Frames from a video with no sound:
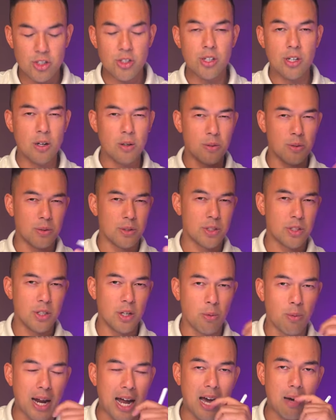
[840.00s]
you know, do you
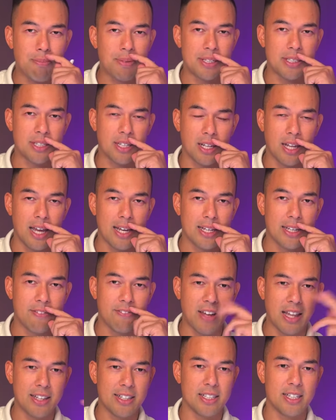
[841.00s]
know what happens on like
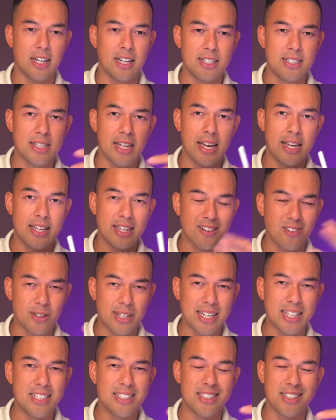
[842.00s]
Valentine's Day,
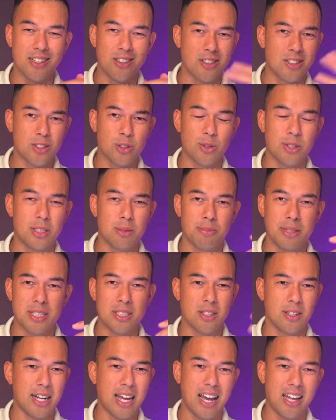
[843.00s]
on Easter, on
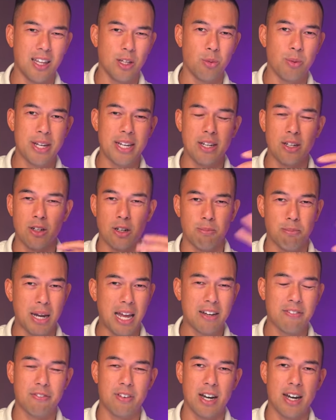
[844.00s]
Christmas, on Halloween, on
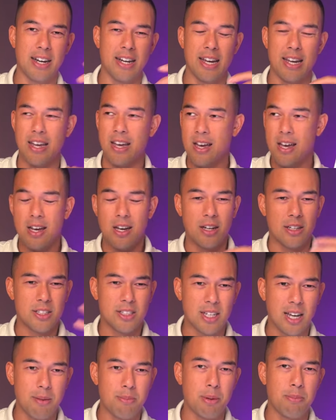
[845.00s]
Black Friday, on
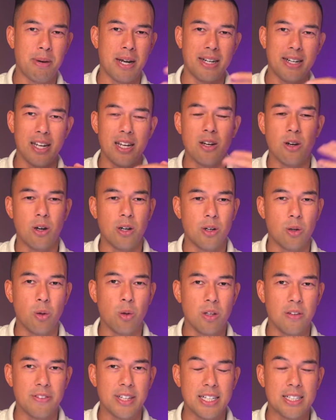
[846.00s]
Cyber Monday, on
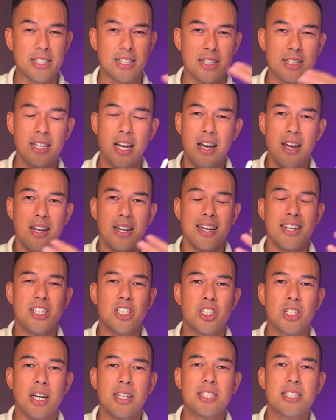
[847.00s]
all of these things?
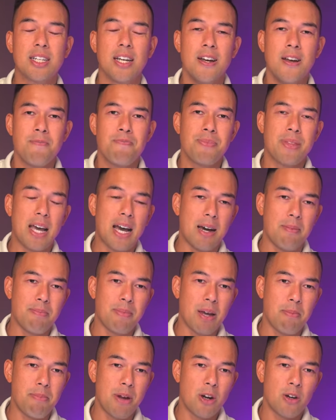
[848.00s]
It's just
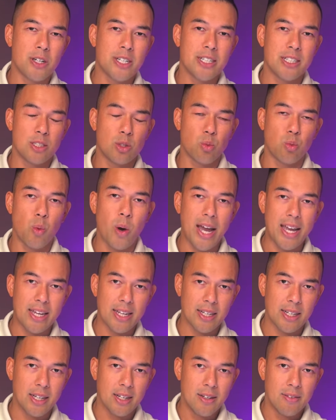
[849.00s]
um, America's
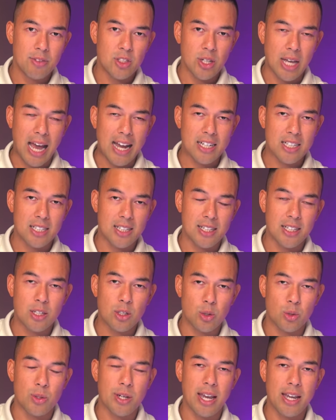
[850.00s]
way to actually
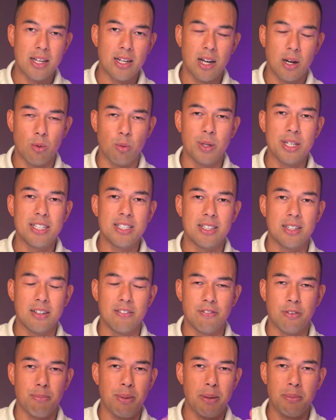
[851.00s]
create a reason
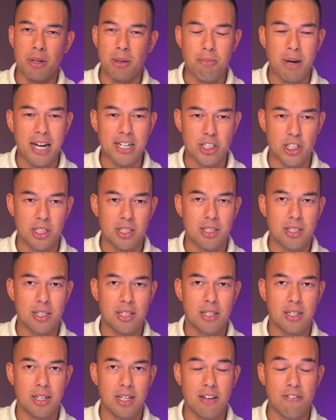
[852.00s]
for people to buy shit
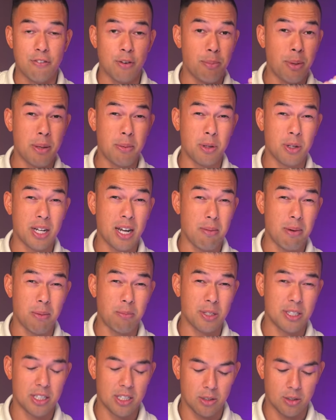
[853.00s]
and for people to come
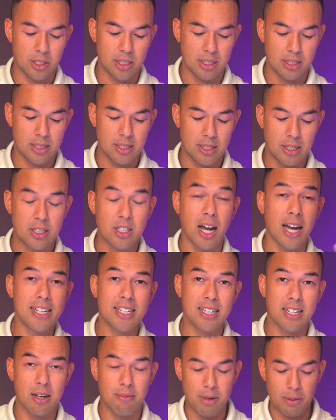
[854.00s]
up with sell shit. So I
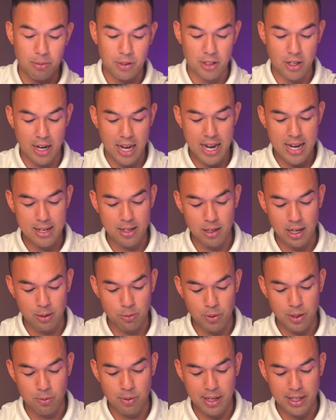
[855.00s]
can come up and go, hey, like
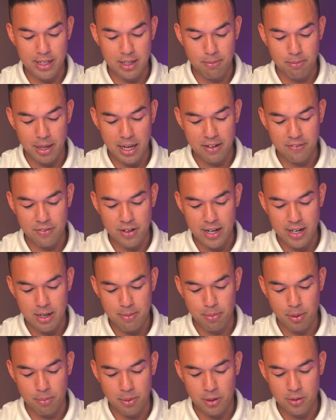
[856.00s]
we're running a Black Friday
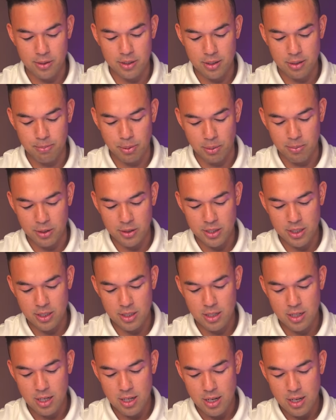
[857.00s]
promo-
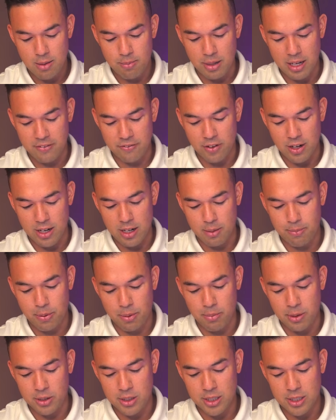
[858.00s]
promotion, Black Friday
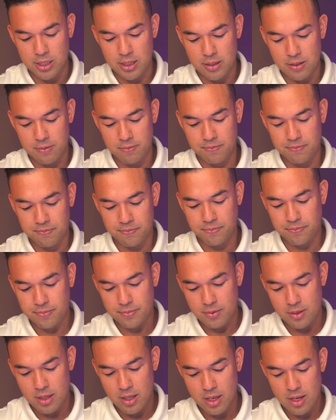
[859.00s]
promotion.
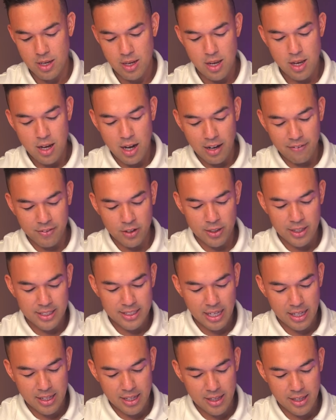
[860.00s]
I've got
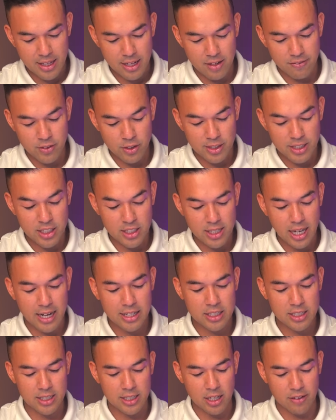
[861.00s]
this other thing. I've got this,
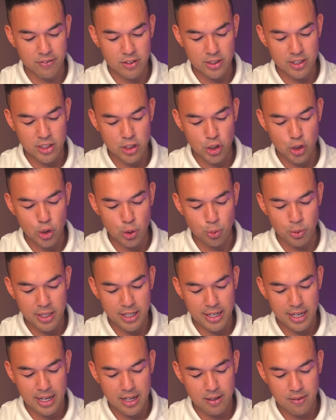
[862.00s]
actually, I've got this new
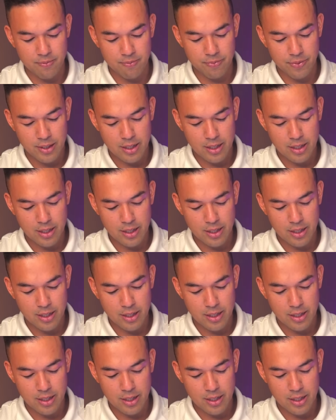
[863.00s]
workout.